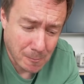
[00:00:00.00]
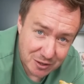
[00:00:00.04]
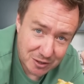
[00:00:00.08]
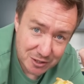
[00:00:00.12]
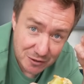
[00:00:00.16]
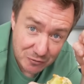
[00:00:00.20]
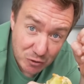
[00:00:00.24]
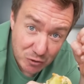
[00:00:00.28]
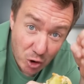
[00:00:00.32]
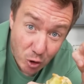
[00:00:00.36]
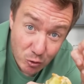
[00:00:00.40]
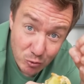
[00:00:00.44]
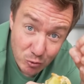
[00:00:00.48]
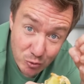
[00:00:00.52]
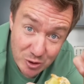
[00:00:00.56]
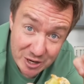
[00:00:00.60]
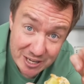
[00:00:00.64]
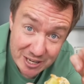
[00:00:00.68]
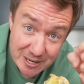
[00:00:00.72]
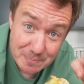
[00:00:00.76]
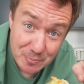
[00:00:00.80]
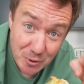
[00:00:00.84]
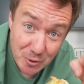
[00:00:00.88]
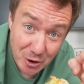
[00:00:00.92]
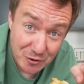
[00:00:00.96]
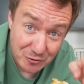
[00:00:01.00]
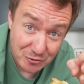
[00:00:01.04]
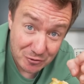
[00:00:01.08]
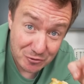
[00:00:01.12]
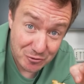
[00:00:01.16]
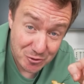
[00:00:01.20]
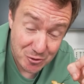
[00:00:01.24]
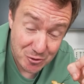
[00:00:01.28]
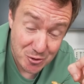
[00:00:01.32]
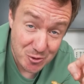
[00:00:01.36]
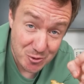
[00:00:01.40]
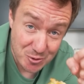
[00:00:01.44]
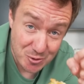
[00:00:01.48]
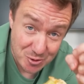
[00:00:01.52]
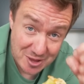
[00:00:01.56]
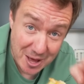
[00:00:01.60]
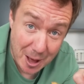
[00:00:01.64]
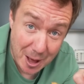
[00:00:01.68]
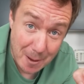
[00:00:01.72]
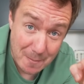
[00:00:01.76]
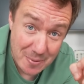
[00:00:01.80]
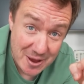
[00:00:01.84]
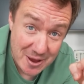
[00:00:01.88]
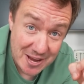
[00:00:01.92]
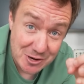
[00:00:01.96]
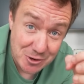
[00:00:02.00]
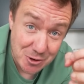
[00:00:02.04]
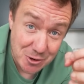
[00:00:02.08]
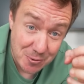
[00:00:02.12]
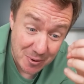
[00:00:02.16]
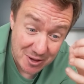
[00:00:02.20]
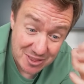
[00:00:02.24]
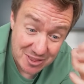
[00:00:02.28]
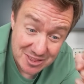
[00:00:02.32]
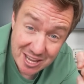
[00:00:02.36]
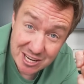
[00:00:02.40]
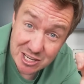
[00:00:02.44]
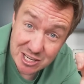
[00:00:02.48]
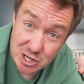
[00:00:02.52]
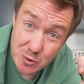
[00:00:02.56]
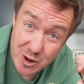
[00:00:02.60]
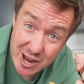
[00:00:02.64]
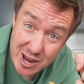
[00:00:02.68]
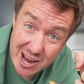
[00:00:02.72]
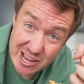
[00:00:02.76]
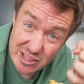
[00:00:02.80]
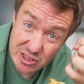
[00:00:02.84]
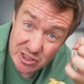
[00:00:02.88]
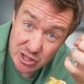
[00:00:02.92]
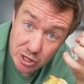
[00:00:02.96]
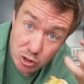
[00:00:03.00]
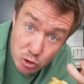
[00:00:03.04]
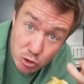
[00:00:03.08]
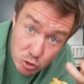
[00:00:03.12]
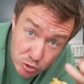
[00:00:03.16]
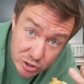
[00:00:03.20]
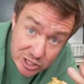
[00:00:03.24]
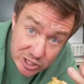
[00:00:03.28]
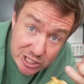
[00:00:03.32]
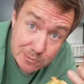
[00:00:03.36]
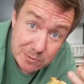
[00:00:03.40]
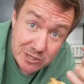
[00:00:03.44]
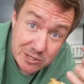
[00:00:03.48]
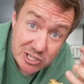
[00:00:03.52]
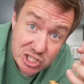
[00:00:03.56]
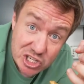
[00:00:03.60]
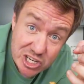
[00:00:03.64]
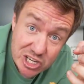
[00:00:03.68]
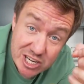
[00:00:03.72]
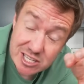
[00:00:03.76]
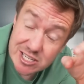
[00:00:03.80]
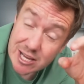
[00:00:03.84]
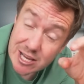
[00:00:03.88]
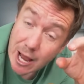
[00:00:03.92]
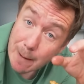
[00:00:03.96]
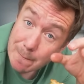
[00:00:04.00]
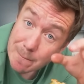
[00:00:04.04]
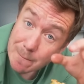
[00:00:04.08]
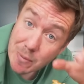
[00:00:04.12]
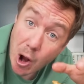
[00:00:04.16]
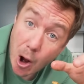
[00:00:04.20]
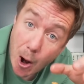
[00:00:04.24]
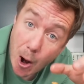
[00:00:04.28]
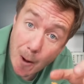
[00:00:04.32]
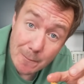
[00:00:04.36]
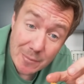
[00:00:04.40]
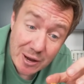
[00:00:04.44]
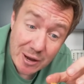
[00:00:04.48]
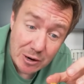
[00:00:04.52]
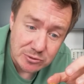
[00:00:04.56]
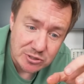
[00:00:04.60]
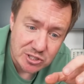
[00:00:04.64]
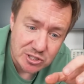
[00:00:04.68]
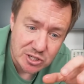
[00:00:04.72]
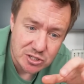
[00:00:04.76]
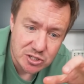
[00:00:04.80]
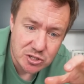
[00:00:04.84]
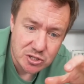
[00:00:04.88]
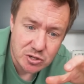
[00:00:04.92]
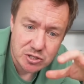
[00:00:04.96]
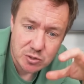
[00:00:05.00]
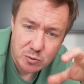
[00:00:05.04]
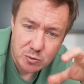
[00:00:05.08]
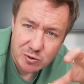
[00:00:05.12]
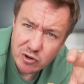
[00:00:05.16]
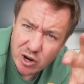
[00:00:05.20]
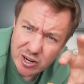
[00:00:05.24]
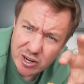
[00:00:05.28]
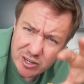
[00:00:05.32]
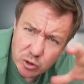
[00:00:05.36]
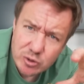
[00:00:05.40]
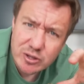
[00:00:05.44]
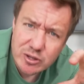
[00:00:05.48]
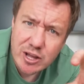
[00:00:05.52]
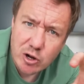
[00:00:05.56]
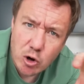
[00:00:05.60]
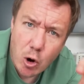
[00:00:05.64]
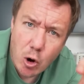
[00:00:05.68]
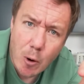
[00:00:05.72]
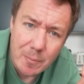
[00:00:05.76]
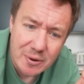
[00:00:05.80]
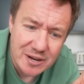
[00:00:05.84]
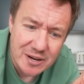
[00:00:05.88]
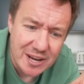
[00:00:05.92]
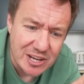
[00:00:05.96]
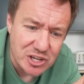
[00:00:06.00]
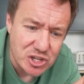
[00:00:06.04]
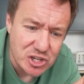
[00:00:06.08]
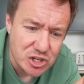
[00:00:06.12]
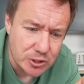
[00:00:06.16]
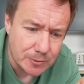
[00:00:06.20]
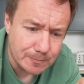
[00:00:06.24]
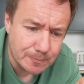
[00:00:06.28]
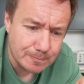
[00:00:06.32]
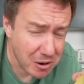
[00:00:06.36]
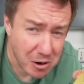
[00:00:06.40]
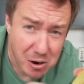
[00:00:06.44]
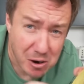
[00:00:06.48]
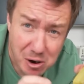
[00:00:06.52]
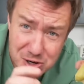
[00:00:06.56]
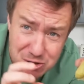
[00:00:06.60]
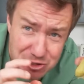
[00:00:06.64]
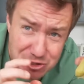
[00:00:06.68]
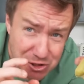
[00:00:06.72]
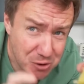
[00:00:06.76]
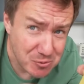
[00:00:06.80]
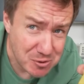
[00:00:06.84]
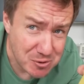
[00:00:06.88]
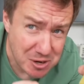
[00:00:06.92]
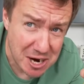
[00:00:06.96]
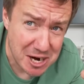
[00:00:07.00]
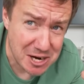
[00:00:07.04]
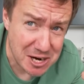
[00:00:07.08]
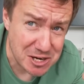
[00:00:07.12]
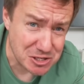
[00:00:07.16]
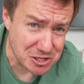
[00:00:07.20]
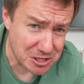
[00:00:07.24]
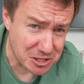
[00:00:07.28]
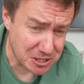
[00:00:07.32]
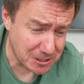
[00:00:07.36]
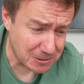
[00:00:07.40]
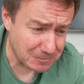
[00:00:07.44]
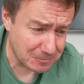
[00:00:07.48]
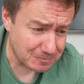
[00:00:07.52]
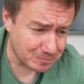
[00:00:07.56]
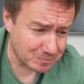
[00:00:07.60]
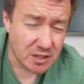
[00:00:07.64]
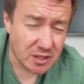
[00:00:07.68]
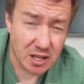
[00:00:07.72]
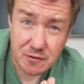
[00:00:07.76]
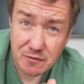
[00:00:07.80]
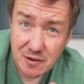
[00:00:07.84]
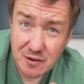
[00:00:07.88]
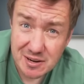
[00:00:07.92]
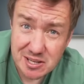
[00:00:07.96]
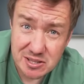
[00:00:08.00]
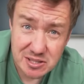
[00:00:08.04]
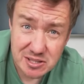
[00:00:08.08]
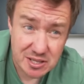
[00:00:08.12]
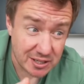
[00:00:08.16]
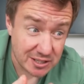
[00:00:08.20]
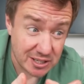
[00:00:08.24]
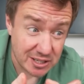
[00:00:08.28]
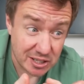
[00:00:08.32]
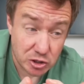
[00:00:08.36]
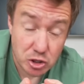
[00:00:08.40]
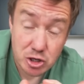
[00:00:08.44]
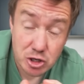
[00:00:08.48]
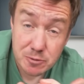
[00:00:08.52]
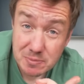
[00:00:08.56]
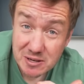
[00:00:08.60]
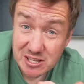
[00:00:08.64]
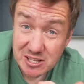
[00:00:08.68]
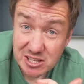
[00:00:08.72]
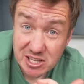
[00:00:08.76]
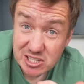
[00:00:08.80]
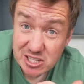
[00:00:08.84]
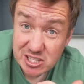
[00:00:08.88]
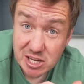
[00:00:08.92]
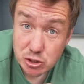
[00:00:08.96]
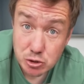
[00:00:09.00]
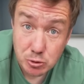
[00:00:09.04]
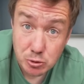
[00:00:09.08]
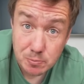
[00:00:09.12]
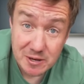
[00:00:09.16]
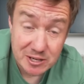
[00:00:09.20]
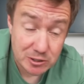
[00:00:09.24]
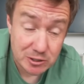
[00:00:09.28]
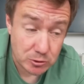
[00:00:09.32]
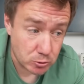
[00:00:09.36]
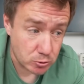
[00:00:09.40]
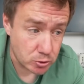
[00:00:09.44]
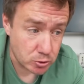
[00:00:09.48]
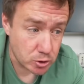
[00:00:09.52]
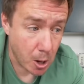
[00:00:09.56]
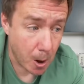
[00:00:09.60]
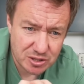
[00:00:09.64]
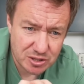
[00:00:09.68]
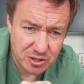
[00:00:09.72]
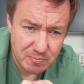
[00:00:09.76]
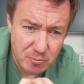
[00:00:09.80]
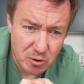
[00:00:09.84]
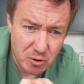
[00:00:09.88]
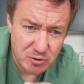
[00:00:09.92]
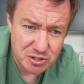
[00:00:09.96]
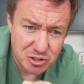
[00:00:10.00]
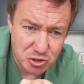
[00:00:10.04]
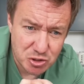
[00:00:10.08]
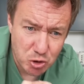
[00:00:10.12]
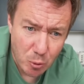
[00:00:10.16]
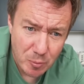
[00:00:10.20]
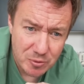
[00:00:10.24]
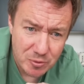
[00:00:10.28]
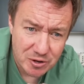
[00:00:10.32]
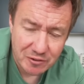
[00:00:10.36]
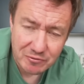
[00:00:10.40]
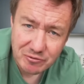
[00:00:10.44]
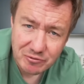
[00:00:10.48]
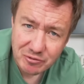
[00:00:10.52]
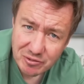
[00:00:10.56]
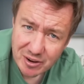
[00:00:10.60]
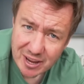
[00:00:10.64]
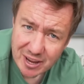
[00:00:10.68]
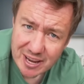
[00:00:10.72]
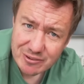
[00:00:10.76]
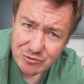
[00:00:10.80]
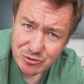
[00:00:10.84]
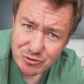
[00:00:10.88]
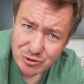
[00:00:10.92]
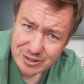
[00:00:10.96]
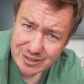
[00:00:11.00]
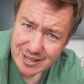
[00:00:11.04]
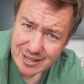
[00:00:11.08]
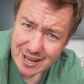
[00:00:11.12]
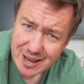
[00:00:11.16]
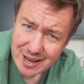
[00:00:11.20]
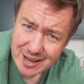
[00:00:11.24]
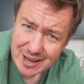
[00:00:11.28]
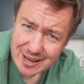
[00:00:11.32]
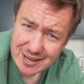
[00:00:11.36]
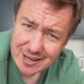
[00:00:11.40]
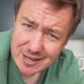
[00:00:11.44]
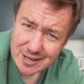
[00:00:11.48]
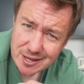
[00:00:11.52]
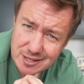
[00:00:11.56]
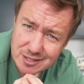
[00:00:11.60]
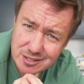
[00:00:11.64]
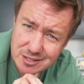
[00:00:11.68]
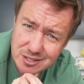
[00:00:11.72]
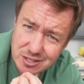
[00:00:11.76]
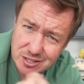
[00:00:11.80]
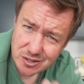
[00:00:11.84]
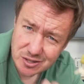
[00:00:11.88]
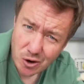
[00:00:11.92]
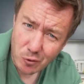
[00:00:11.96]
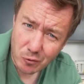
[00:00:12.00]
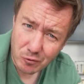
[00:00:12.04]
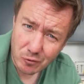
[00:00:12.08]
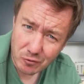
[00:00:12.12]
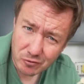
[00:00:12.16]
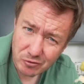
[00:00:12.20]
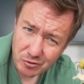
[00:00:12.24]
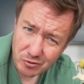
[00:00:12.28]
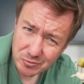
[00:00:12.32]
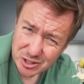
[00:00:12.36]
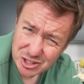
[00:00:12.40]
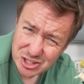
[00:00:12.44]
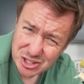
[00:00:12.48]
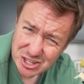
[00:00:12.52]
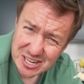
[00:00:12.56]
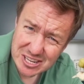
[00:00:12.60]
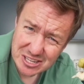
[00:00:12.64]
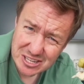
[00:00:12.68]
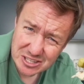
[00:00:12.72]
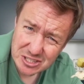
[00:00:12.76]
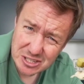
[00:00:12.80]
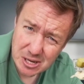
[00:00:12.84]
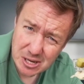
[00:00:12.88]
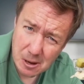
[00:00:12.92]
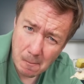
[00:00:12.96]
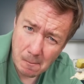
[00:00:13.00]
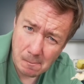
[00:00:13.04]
You've got to really bite through that pickle, but then you hit the crispy cheese and part melted too, so we've kind of got that combination. I don't hate it. If anything, and it could be these actual pickles, the most dominant flavour in there is salt from the cheese.